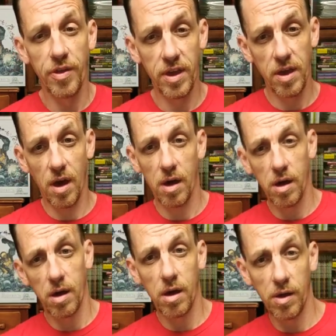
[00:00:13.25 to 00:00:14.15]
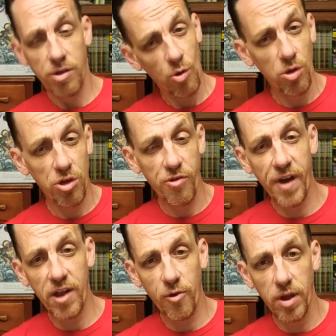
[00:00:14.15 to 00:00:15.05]
the sausage
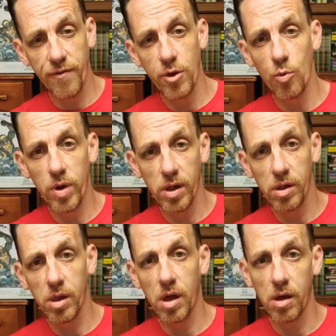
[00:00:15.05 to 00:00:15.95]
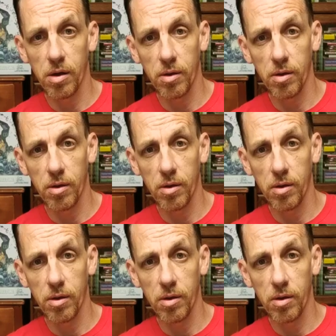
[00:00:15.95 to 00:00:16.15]
factory, if you will.